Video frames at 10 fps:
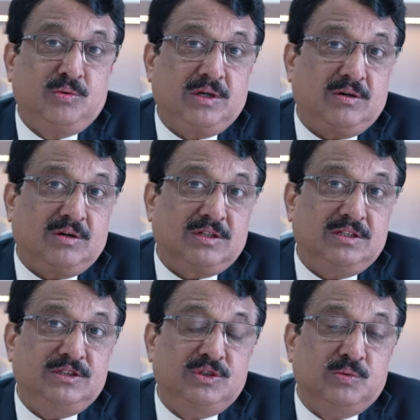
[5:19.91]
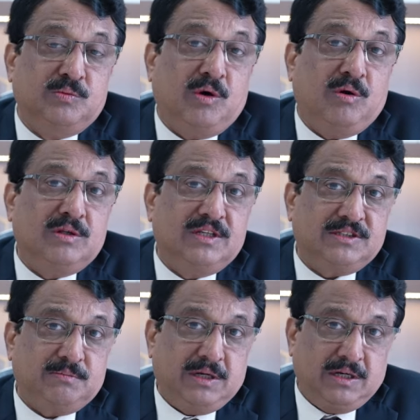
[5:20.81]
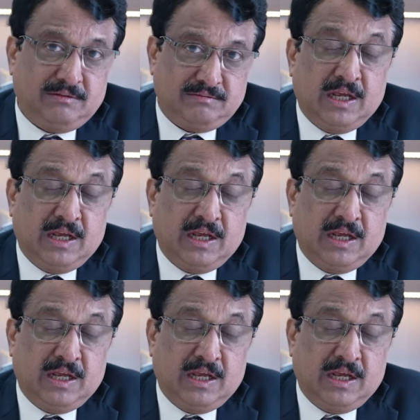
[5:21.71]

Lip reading: cannot consume all this money.